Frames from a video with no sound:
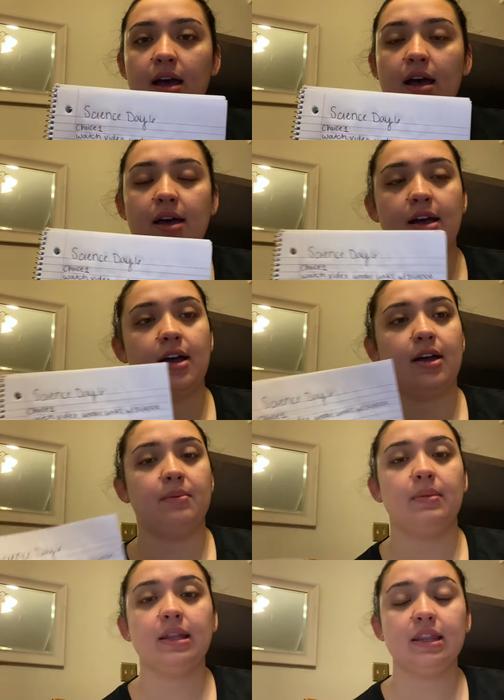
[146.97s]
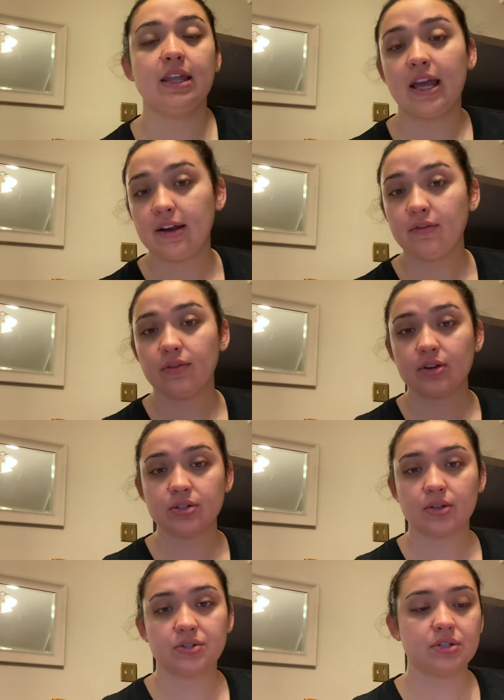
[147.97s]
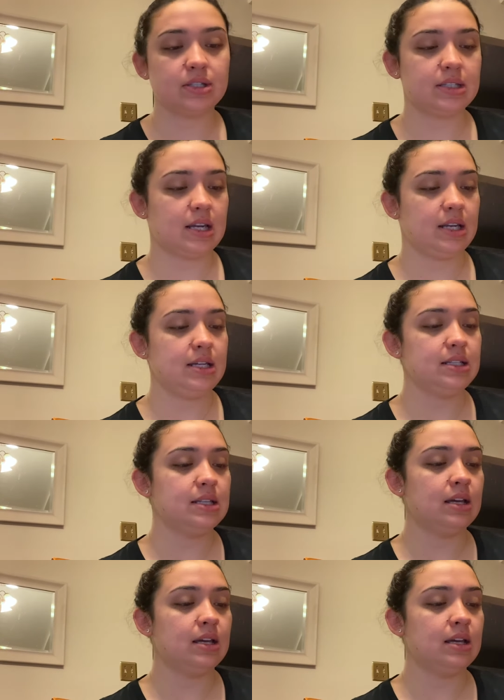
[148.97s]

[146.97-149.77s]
Then for social studies,